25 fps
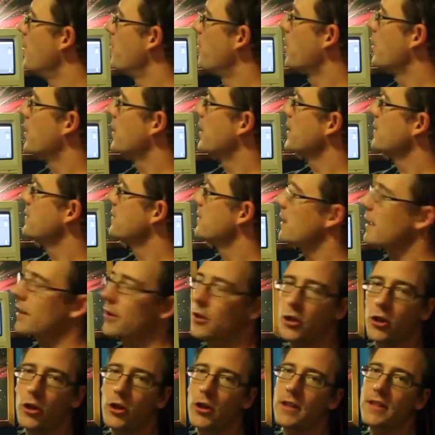But let's take
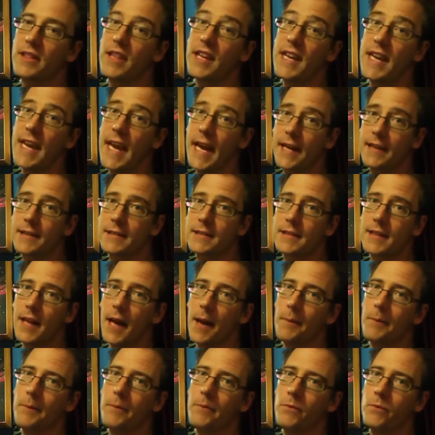a look at the Next
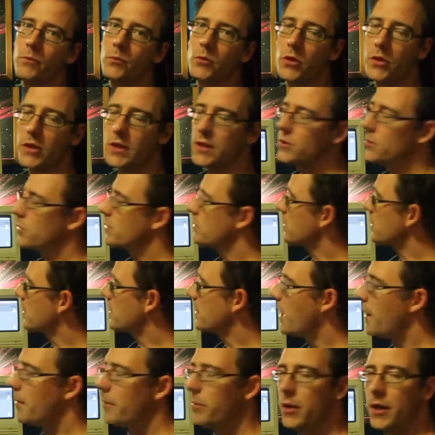Step. So this was a
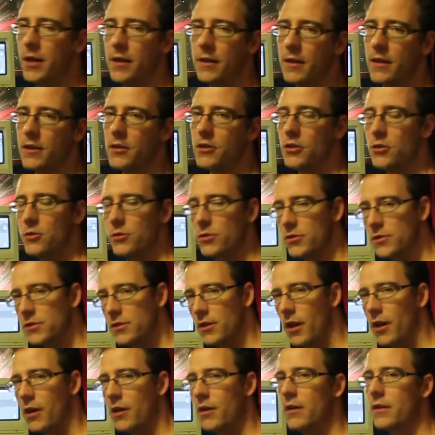company that you
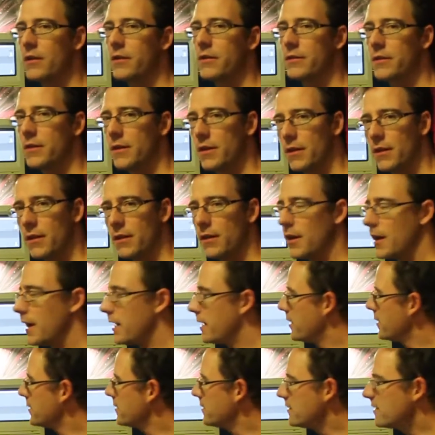started,
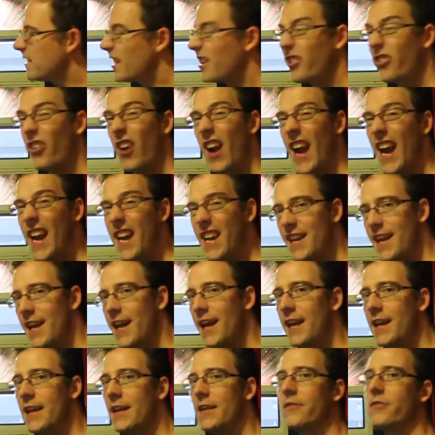and this is the
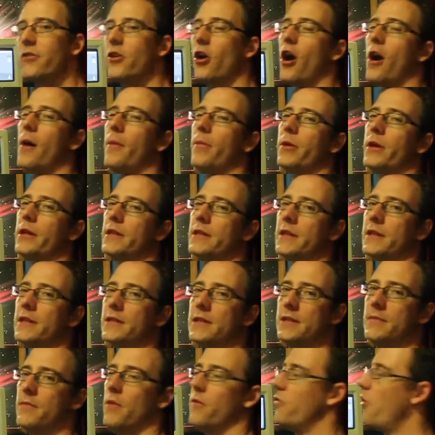granddaddy of the operating
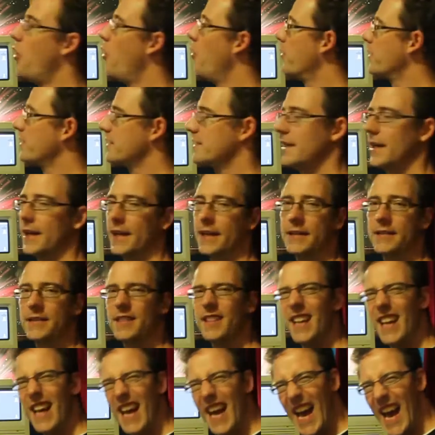system of OS
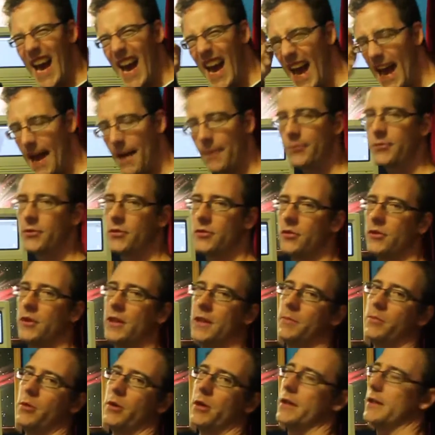X.
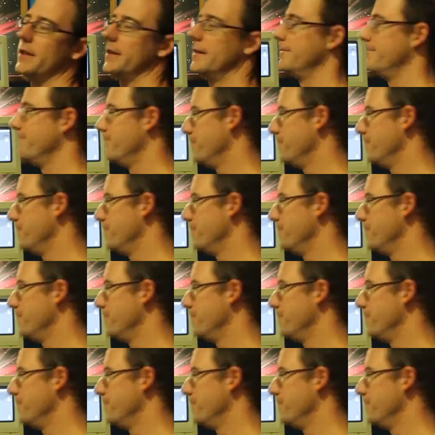Absolutely brilliant.